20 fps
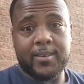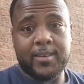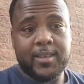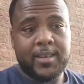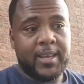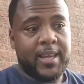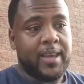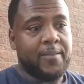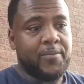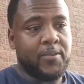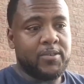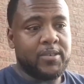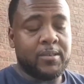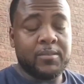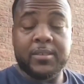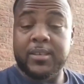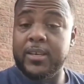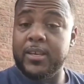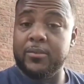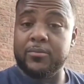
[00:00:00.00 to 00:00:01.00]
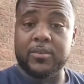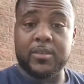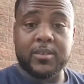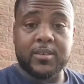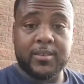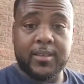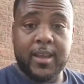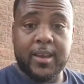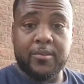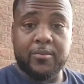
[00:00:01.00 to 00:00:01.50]
it, at first I was thinking it
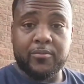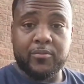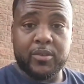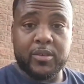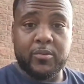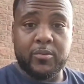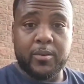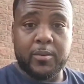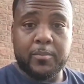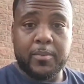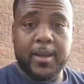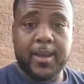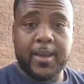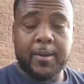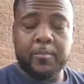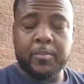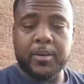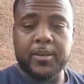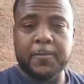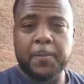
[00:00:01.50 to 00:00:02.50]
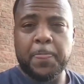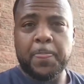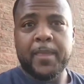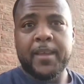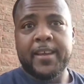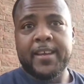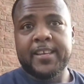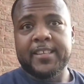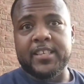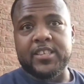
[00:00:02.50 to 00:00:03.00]
was the stator was going bad, but
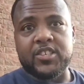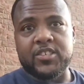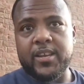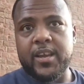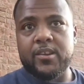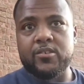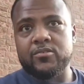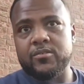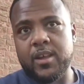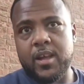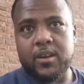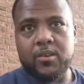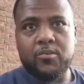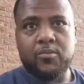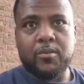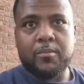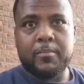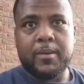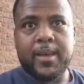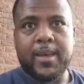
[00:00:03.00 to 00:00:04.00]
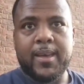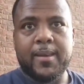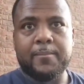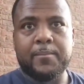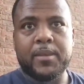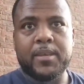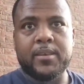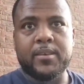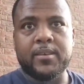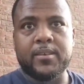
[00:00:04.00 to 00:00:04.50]
the stator's not going
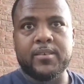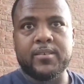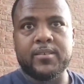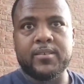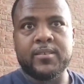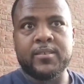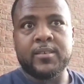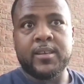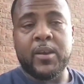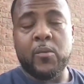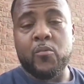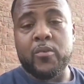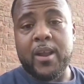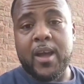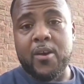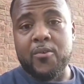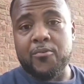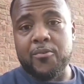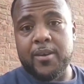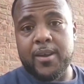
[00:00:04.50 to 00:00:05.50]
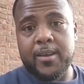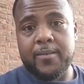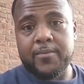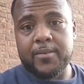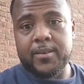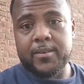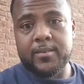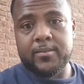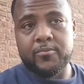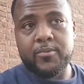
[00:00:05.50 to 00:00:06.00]
bad, because when I
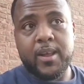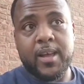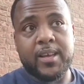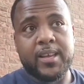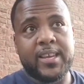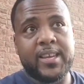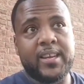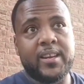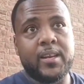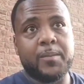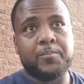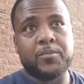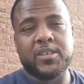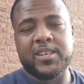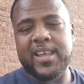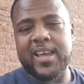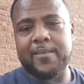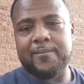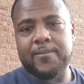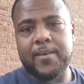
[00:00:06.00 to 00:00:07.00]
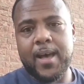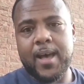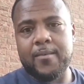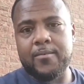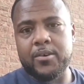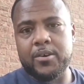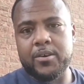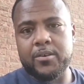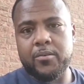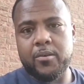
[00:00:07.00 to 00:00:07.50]
rev it, when I get it up to like
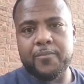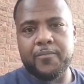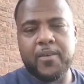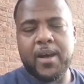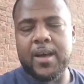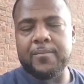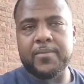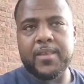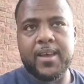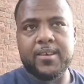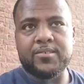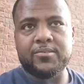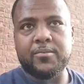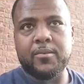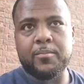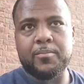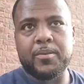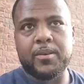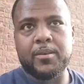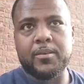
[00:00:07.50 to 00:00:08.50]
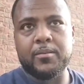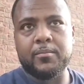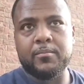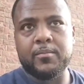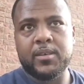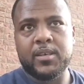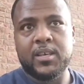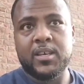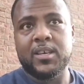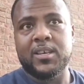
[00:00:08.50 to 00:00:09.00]
500 or 5,000
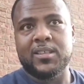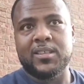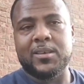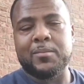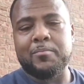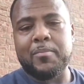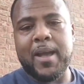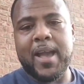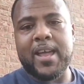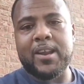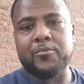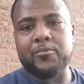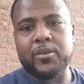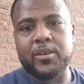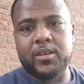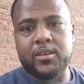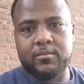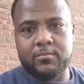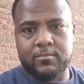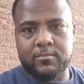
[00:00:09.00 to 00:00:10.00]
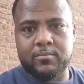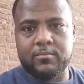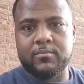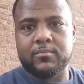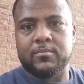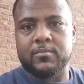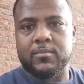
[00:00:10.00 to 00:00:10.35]
RPM, the battery,